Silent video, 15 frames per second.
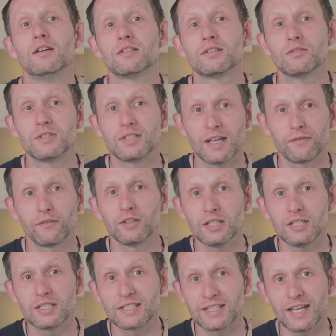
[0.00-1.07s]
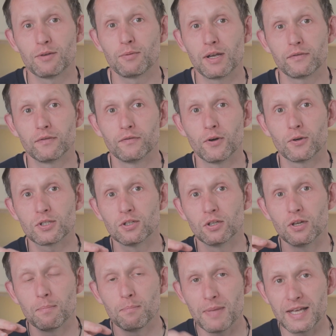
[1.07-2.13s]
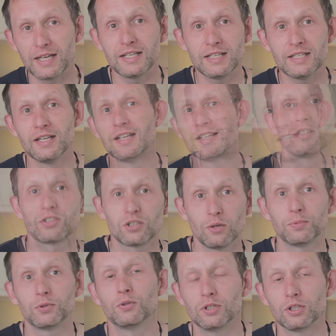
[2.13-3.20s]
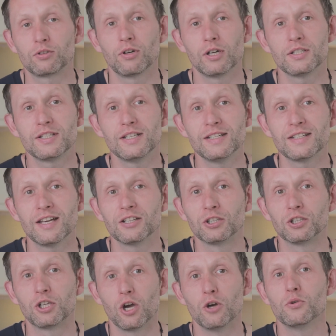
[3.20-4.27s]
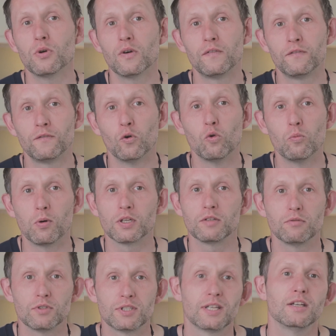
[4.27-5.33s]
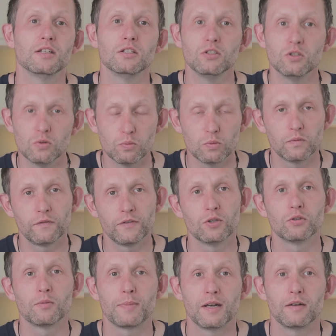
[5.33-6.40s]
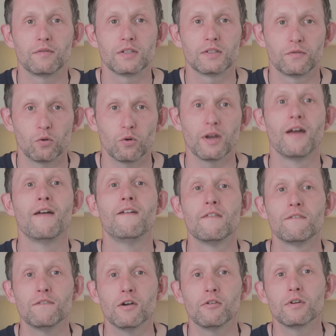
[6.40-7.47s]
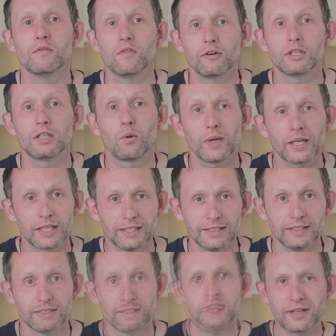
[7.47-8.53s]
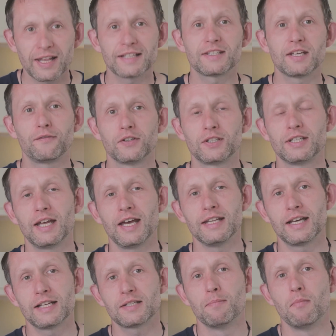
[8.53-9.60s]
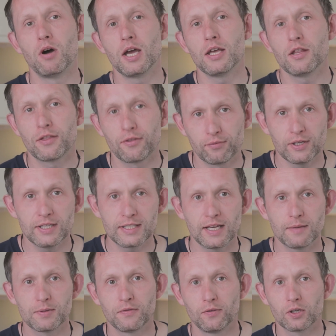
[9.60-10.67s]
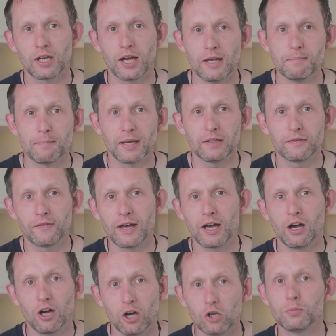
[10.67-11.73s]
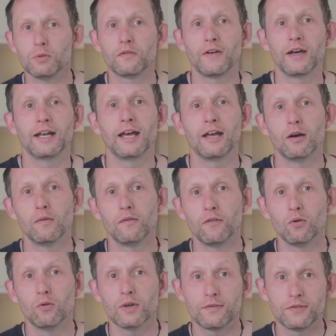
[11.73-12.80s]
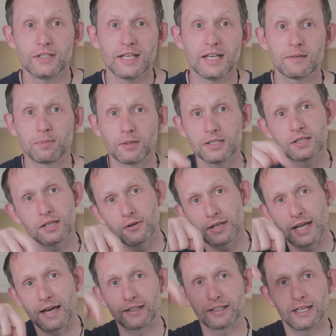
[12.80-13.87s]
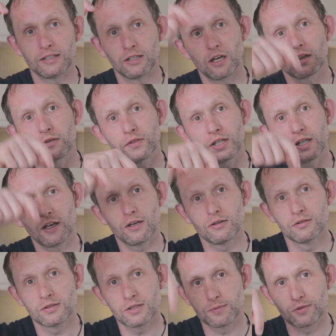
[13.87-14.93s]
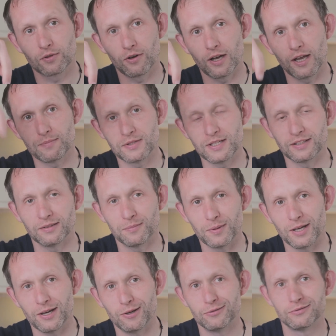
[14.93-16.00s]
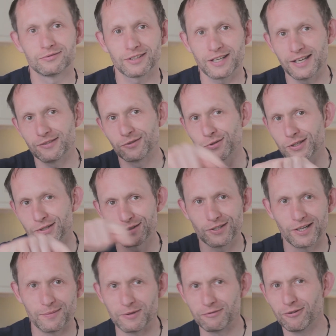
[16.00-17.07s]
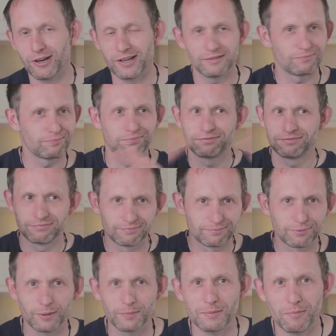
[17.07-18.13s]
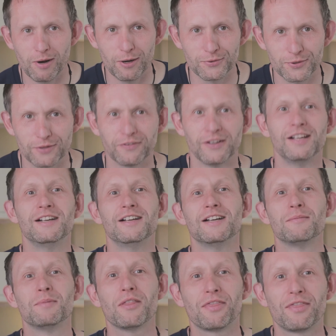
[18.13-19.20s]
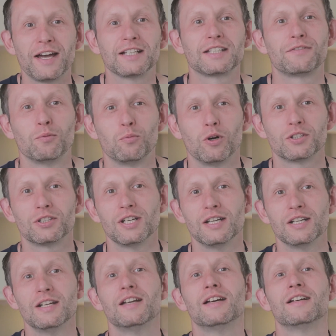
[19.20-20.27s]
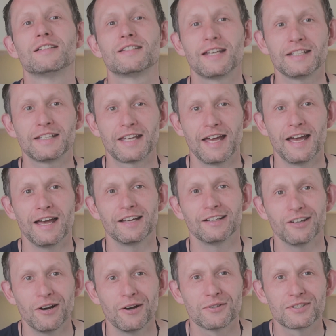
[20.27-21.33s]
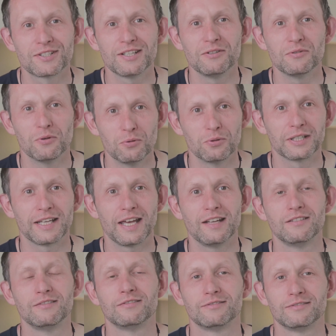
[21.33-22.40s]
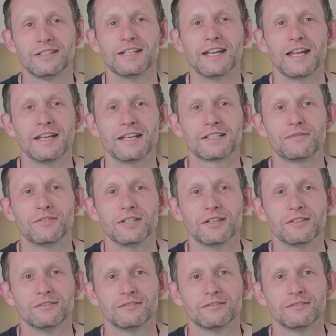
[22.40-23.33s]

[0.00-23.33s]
So definitely stay away from focusing on the belly, stop doing the crunches, and go to a full body routine. You will feel the benefits for it very, very quickly. So that's it for today. That's my 3 tips for cutting belly fat. I hope you found that helpful. If you did, please go down again, like the video, subscribe, ding the bell. Again, try to time it right, probably miles off. But thanks for watching. Take care, and I'll see you all again in our next video.